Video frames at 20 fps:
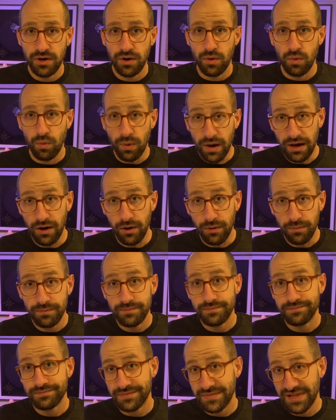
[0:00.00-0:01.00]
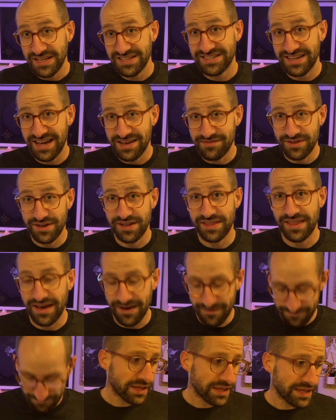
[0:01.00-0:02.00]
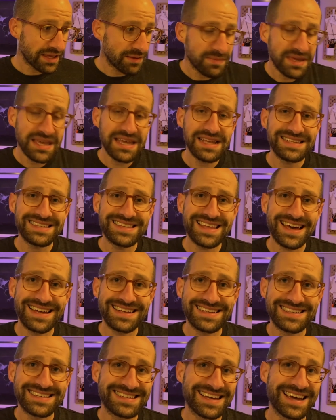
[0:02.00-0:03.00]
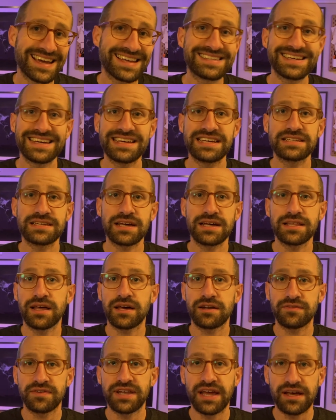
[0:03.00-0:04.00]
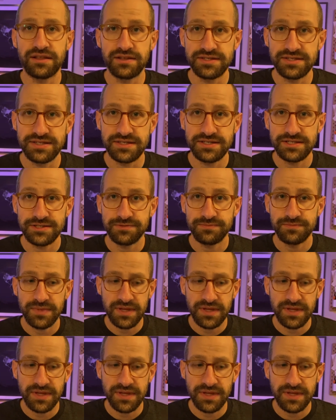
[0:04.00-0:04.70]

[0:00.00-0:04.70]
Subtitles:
Well, let's dive into that. It means that design takes a lot of analysis.